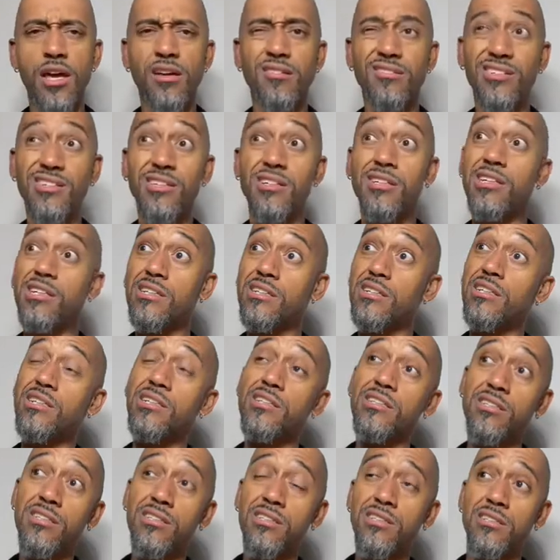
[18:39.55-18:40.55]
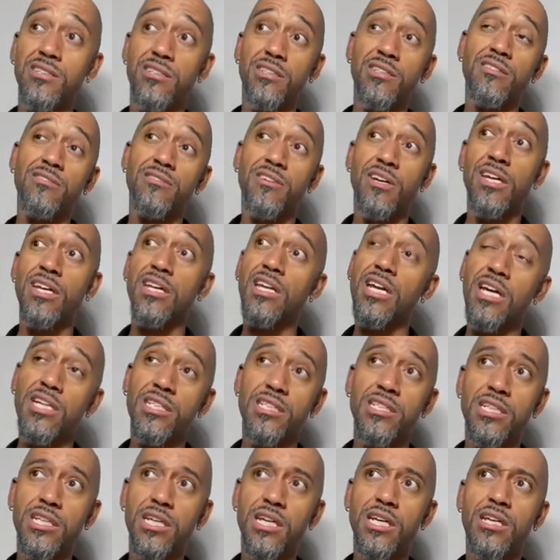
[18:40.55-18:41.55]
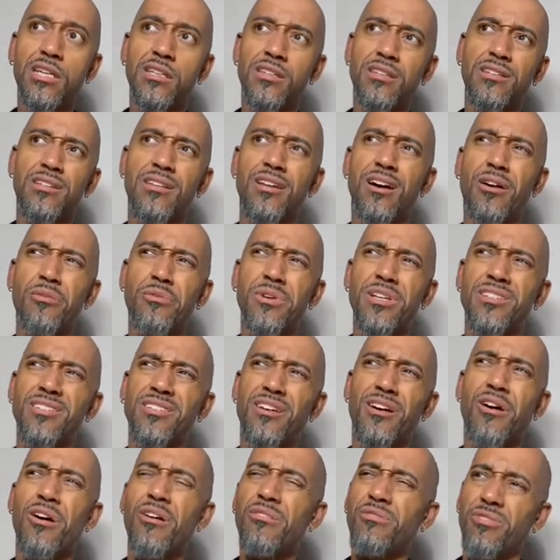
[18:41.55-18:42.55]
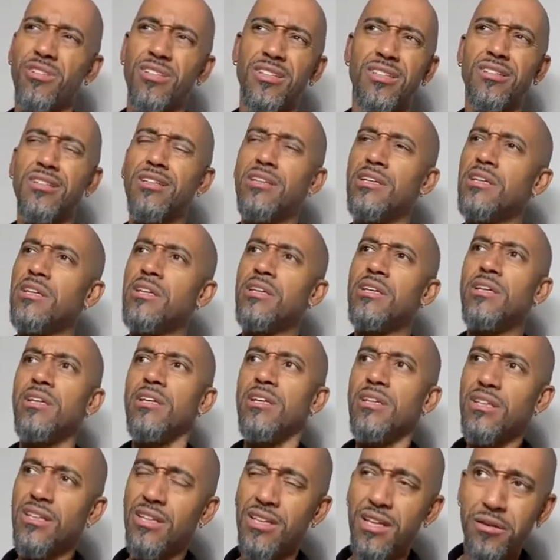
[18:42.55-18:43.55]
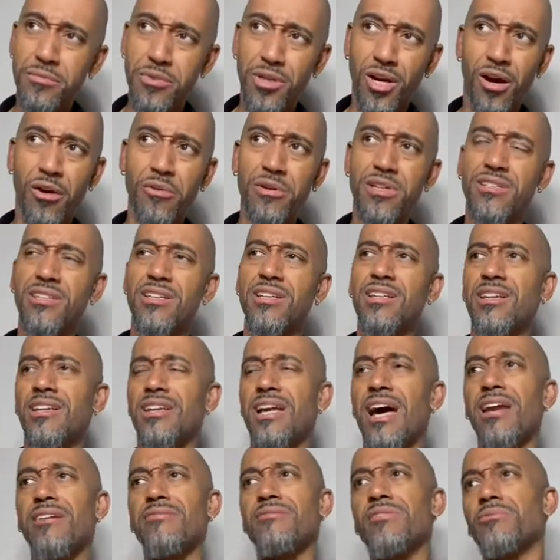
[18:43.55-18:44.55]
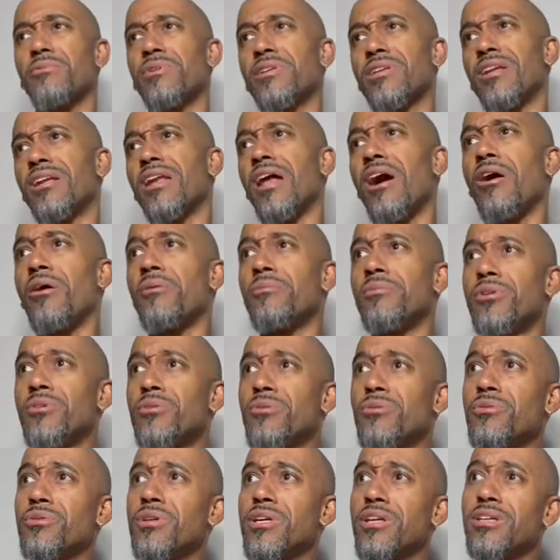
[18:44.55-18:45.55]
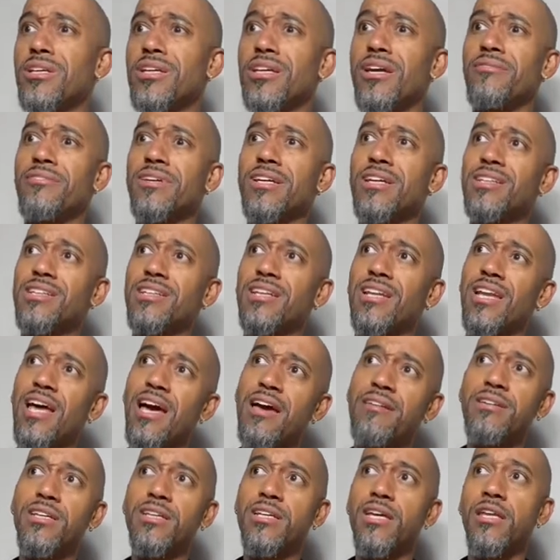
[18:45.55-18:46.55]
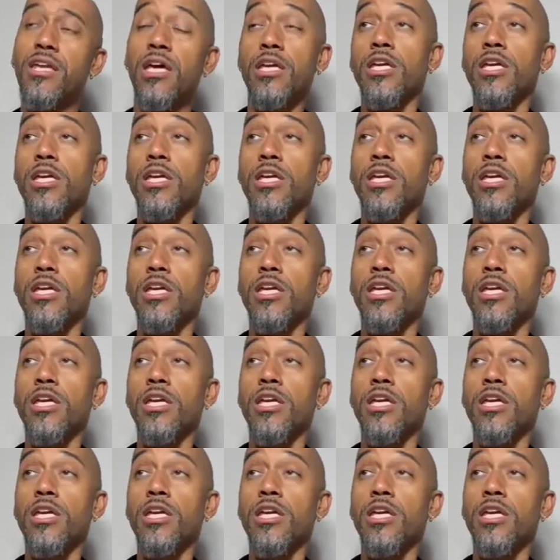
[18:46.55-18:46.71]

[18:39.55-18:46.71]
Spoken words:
Well, I see your teeth hanging out your head, and you're always coughing, and damn, you're always in and out of it with the law. Dude, can you ever get your life together?